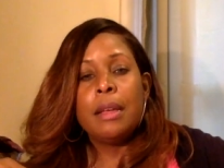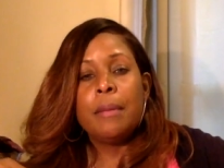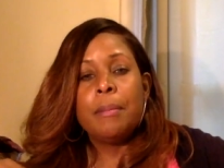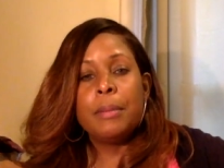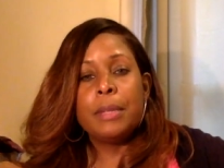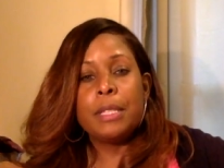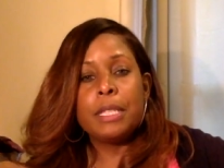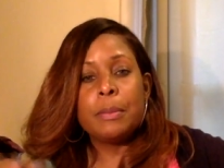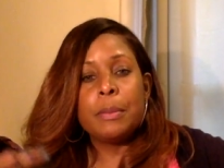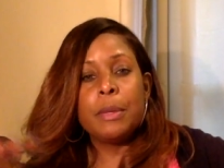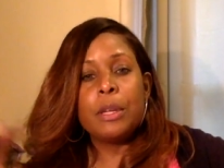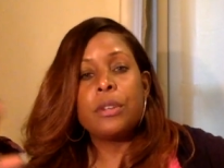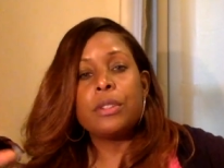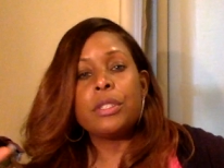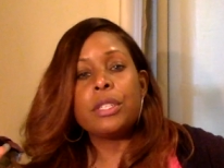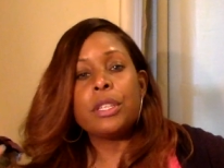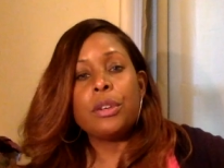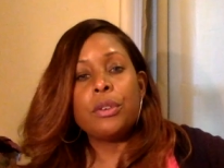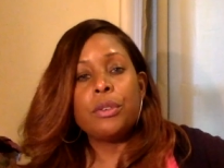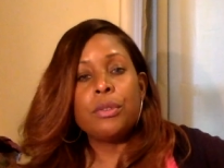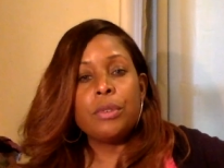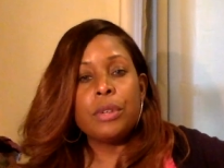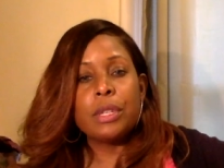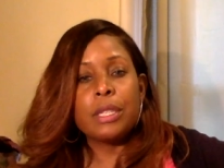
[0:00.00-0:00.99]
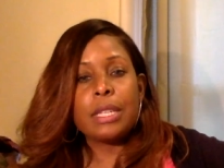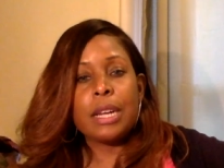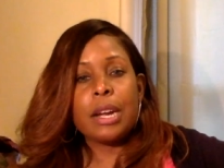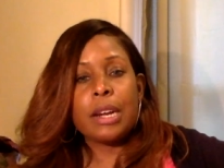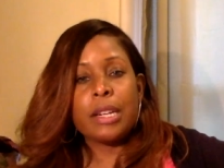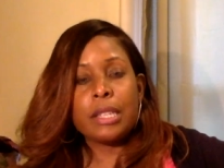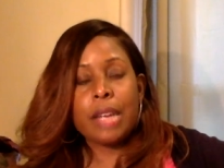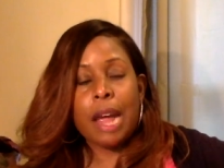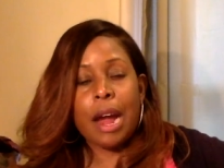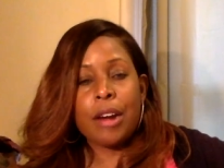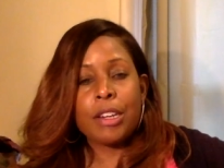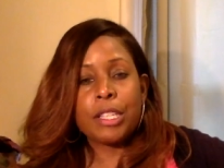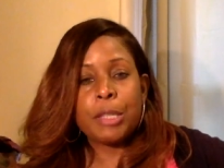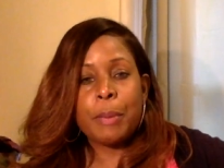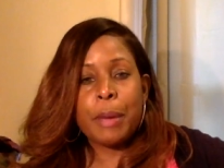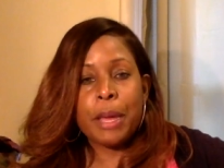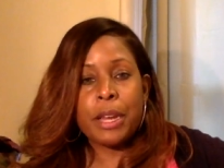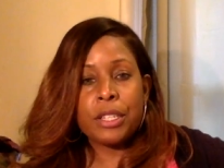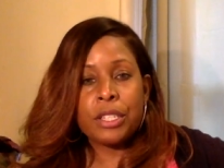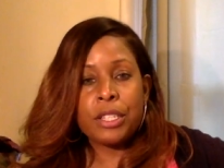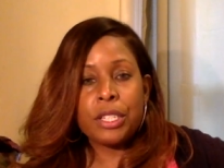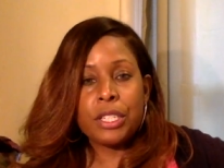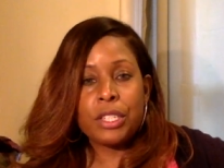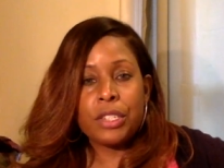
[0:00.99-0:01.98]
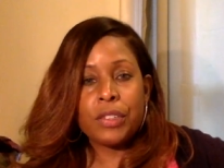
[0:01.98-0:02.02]
Ms. Middleton, who was our
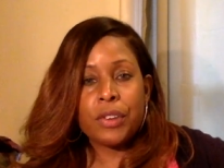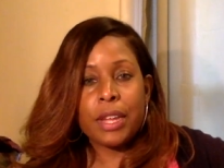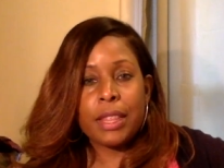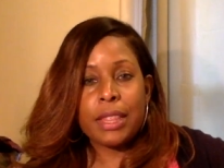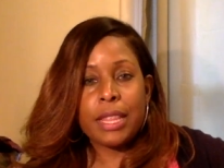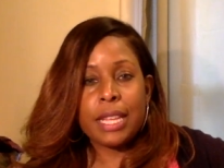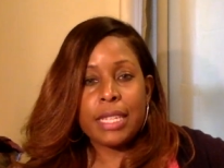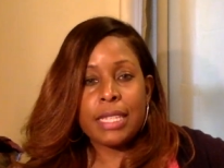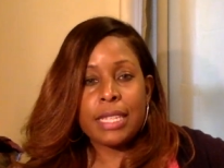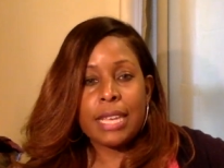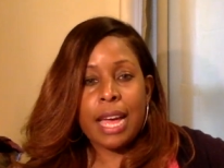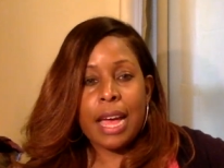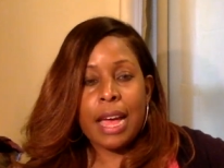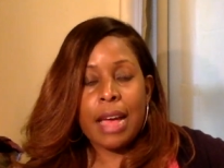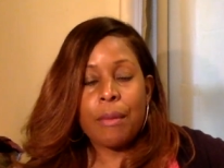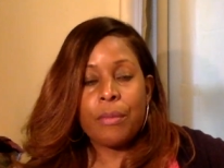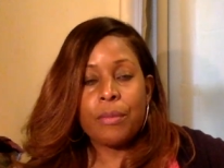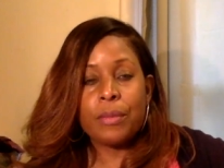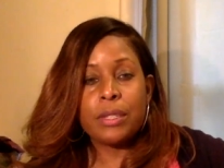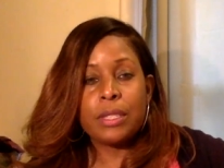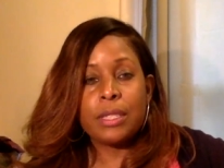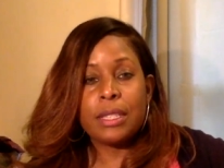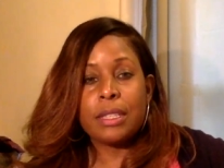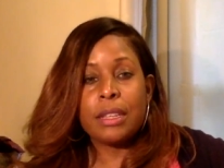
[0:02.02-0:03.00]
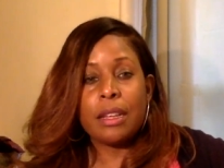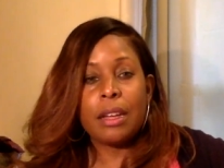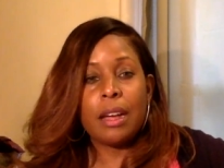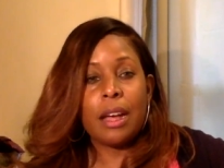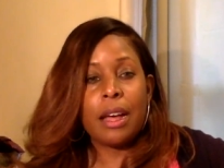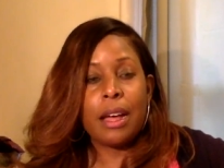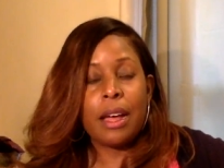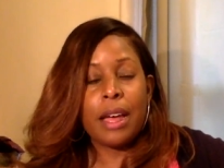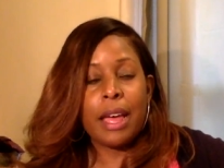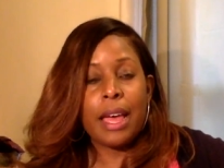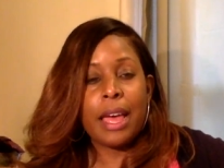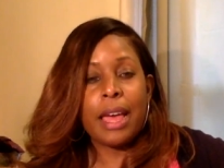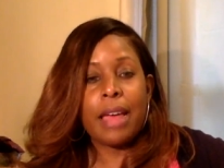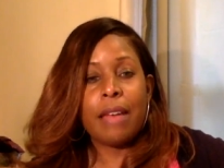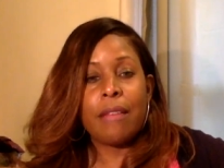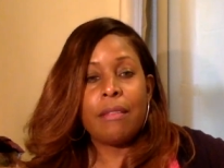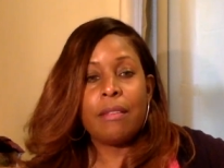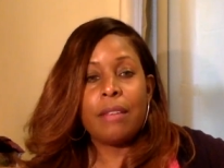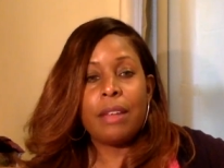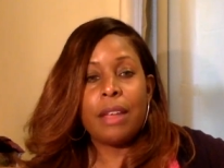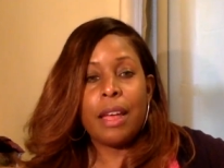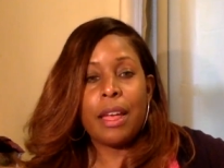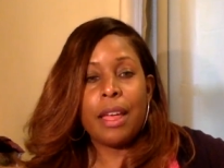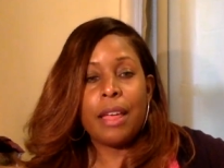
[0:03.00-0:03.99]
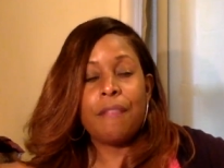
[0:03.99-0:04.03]
Spanish teacher at that time, had
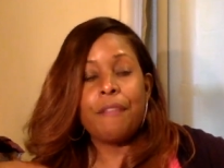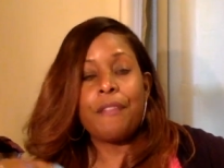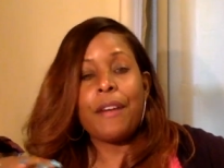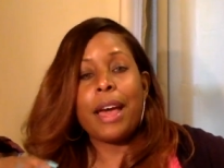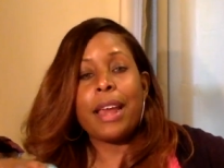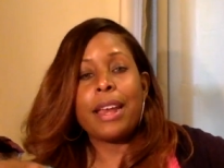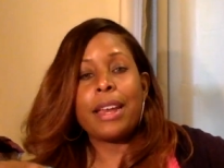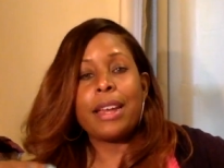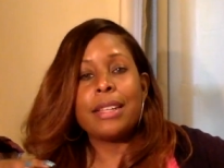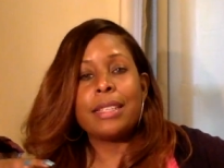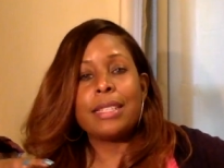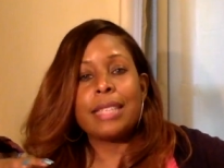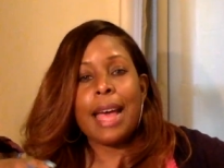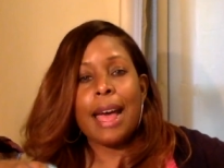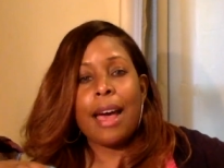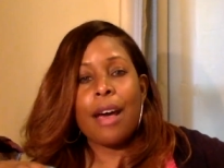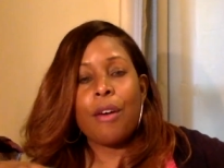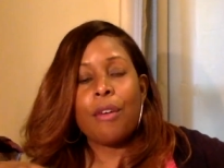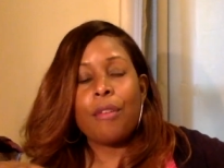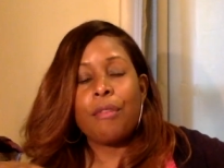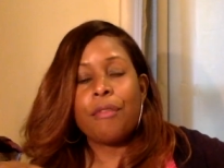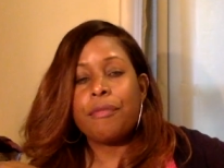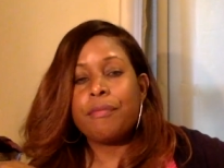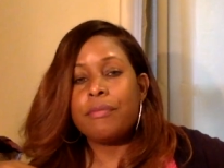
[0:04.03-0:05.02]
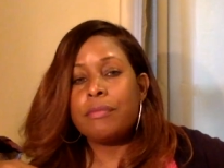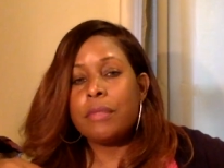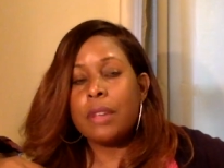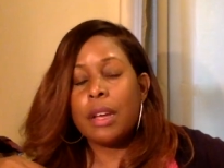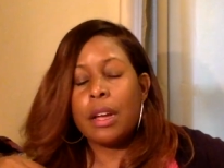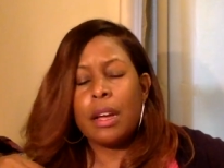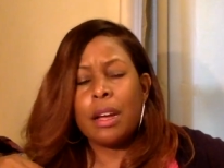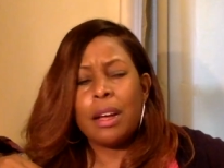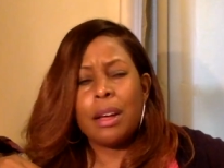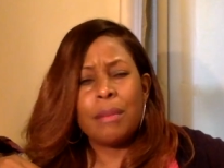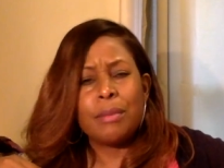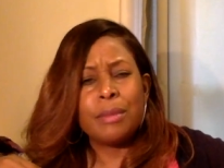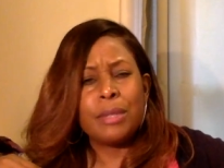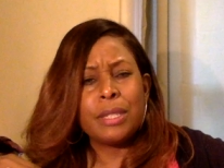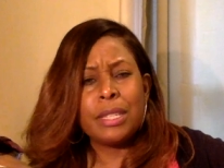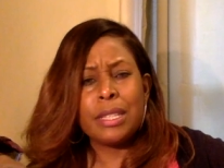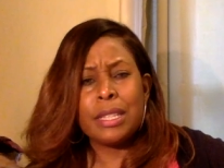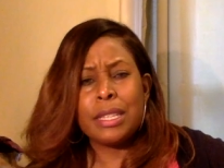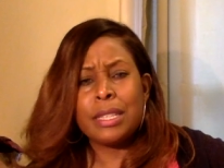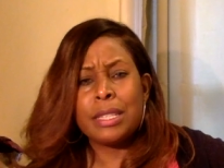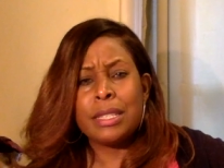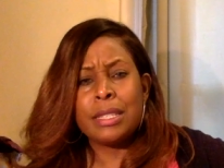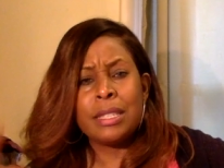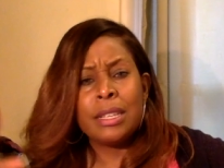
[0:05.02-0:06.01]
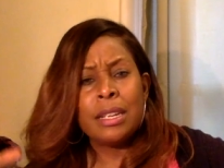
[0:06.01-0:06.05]
invited us out to
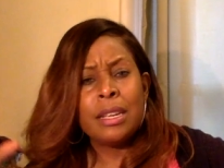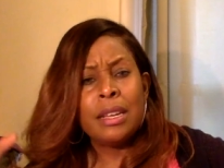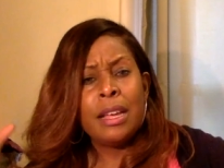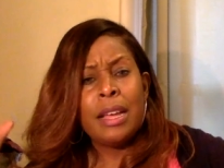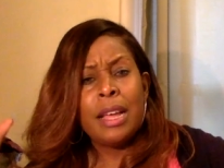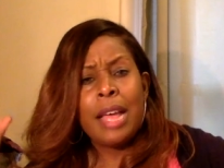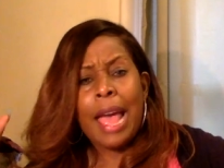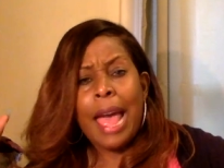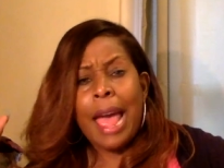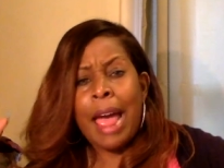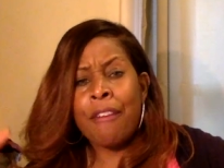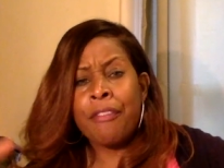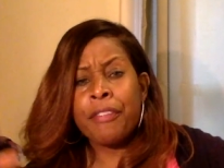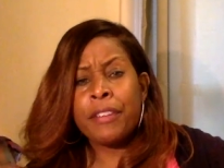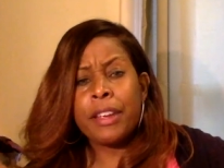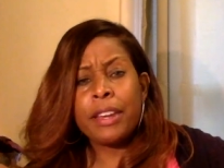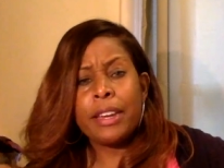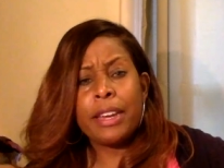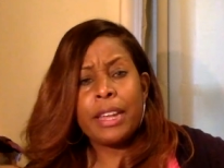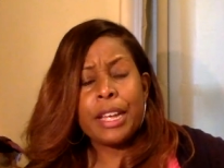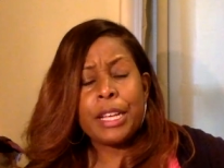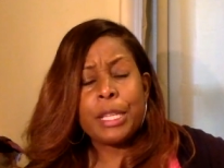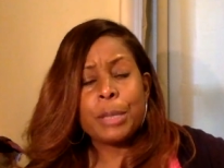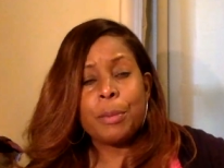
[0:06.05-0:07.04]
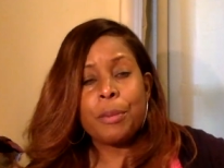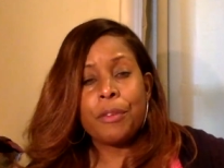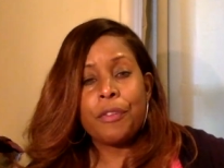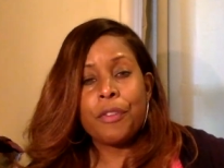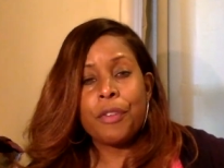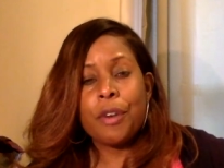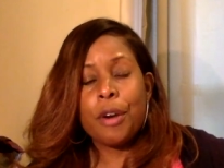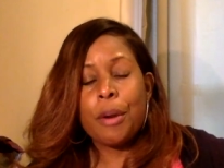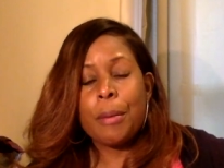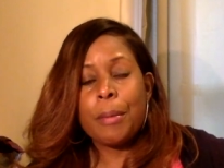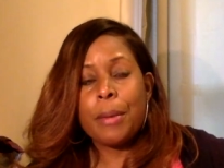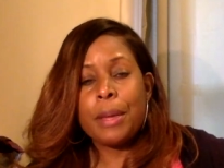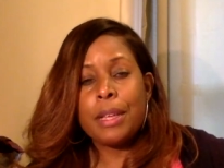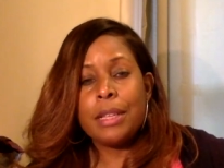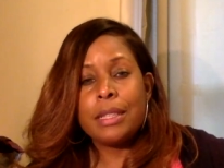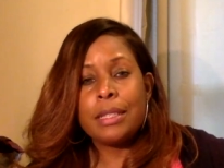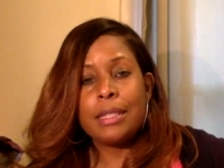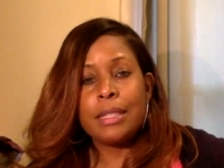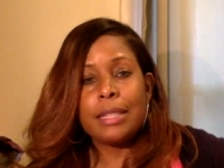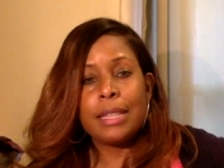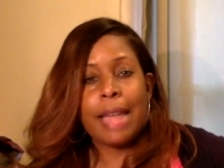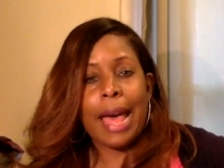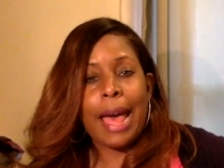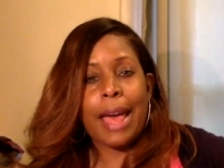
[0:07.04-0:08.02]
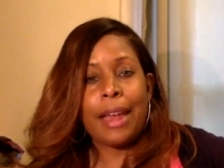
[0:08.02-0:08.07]
this African dance
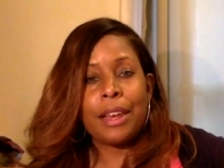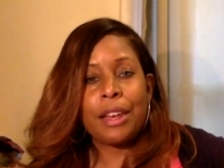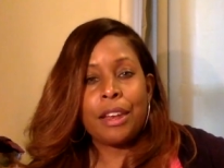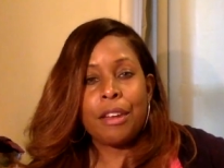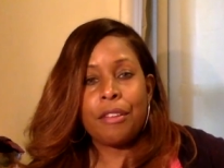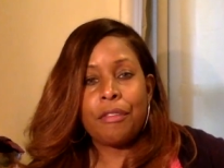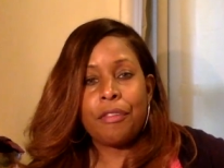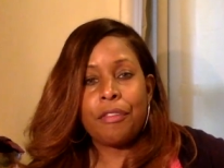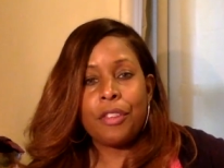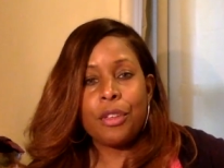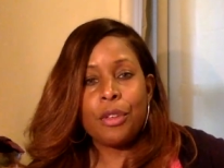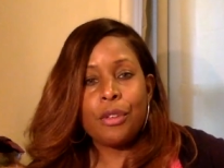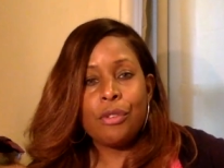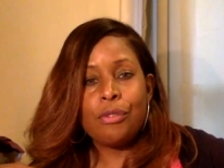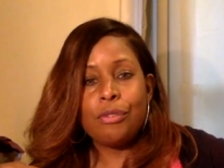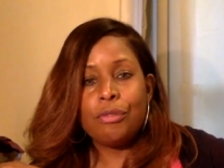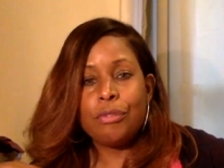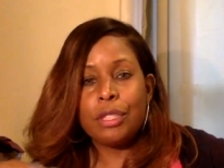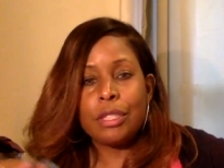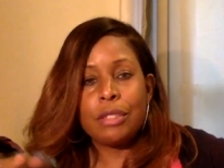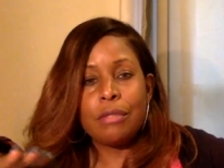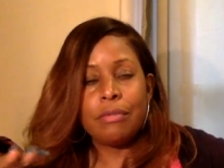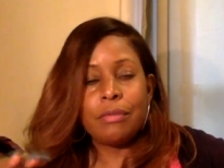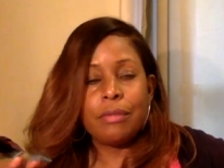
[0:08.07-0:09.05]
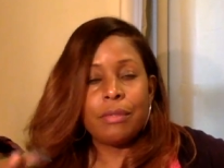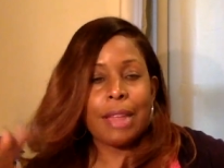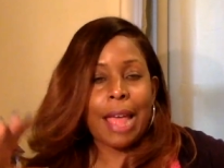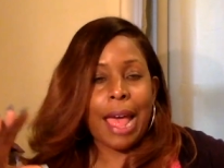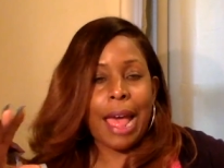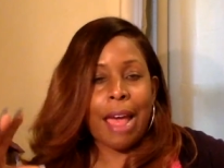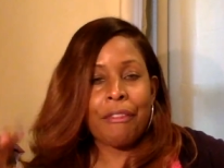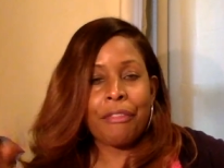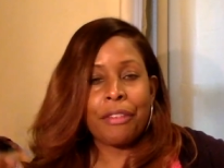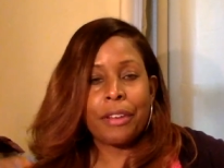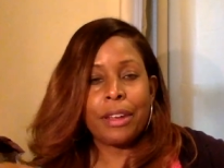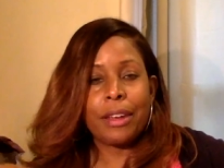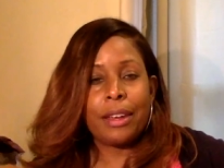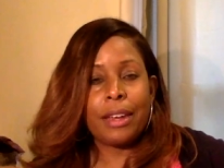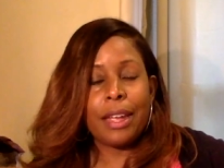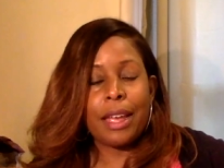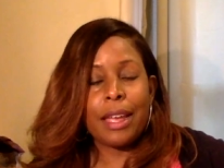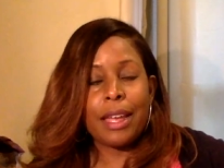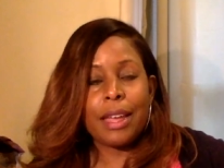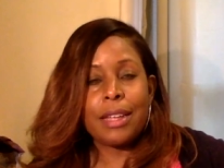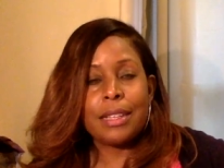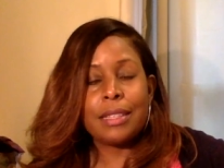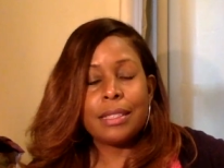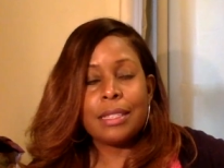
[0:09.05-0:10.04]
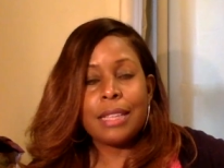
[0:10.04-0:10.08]
performance, Latin fused African
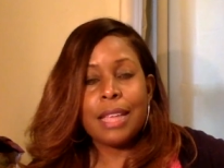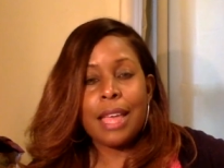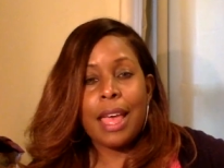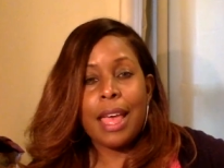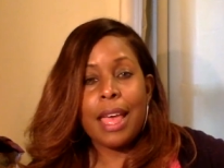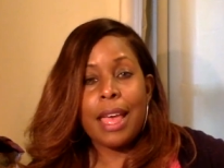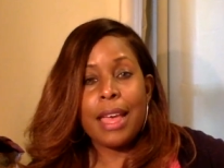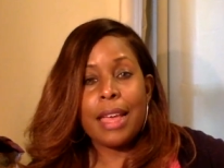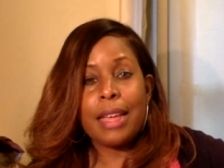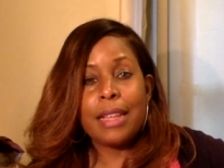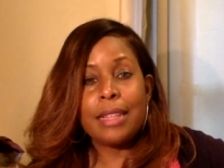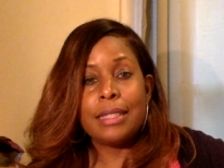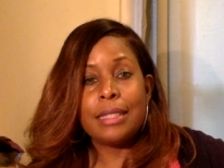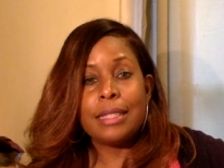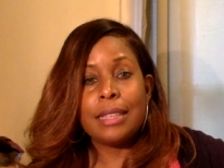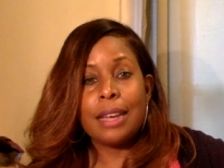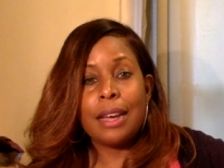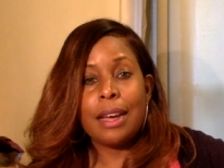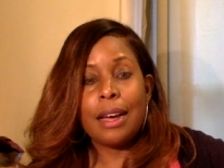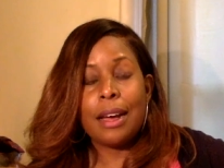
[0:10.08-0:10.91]
dance, and